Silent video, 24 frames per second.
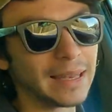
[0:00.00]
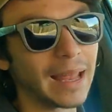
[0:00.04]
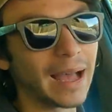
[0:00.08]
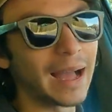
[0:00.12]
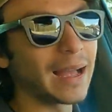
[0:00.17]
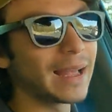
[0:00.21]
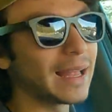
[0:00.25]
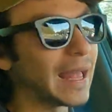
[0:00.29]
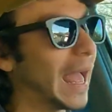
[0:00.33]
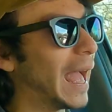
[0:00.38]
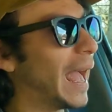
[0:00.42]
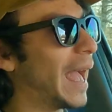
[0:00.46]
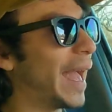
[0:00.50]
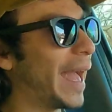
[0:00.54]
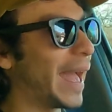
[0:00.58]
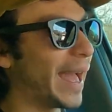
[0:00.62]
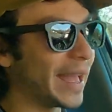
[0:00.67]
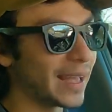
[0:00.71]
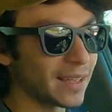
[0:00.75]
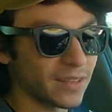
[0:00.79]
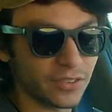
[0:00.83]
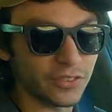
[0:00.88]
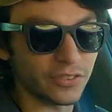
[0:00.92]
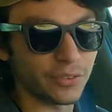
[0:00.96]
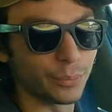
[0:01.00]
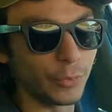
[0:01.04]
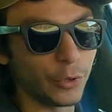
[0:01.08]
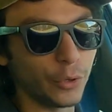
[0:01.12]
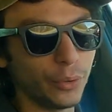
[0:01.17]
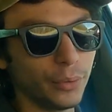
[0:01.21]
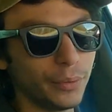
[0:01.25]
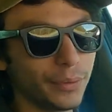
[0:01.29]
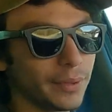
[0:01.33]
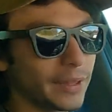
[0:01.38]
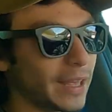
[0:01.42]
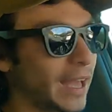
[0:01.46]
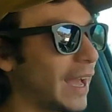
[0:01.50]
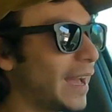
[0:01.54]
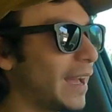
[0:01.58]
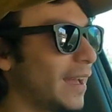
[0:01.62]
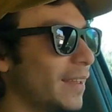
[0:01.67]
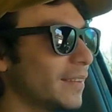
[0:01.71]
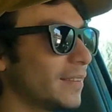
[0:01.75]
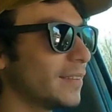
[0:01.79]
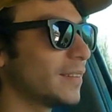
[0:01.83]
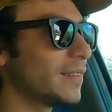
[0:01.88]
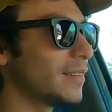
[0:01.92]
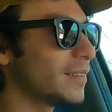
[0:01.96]
not as smooth
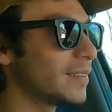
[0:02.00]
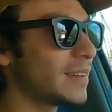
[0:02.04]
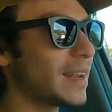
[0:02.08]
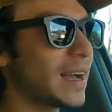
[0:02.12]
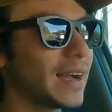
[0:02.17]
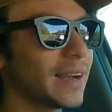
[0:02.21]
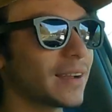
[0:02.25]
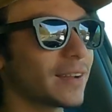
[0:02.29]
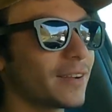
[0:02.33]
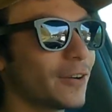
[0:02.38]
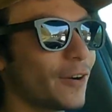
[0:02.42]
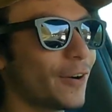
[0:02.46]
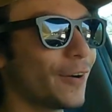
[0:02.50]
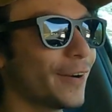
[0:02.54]
as a stock